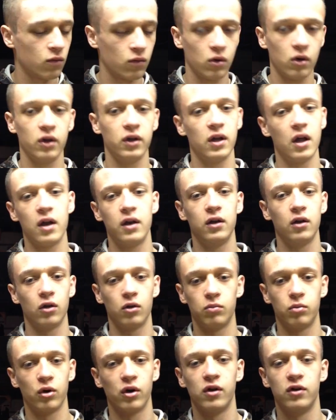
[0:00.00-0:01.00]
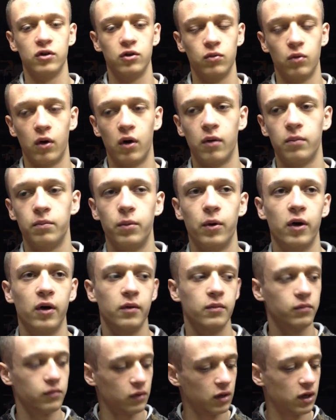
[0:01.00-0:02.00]
really any other brand you want,
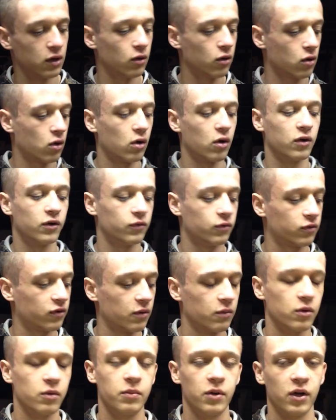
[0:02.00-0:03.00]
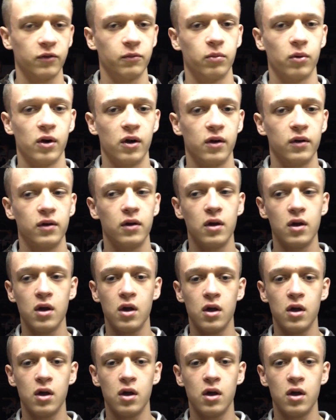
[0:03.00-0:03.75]
but Eagle Claw is some of the best brand.